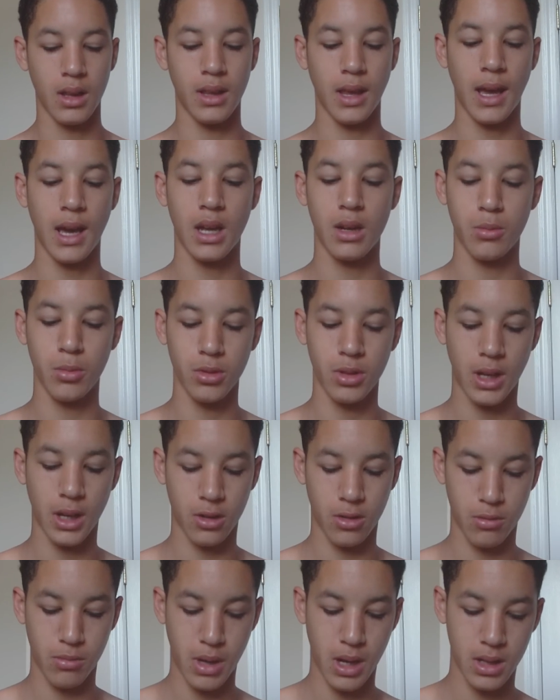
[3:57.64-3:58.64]
The Hannibal
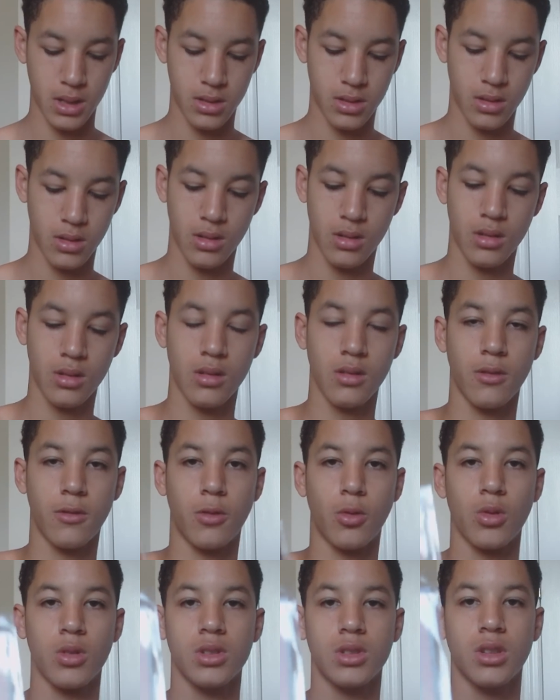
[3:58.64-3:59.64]
Necromancer,
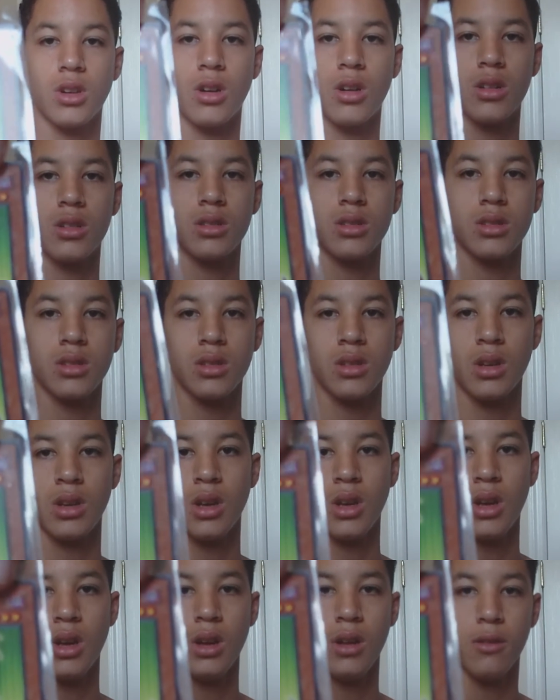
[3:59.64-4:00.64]
4 stars,
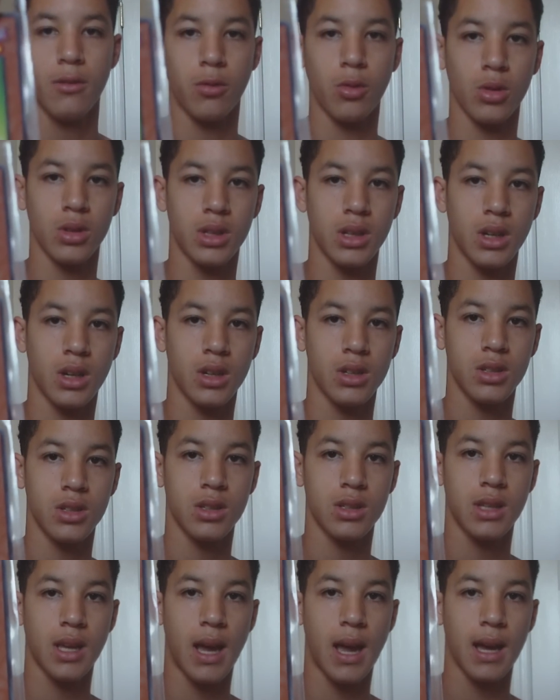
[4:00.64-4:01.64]
1400
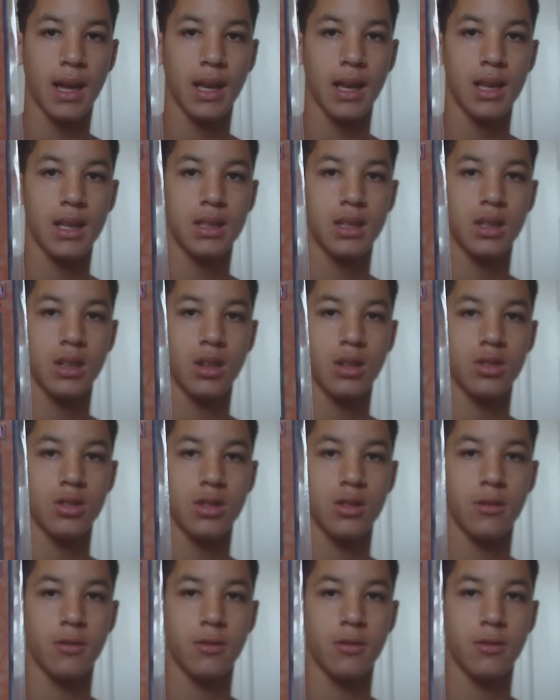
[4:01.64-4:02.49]
attack, 1800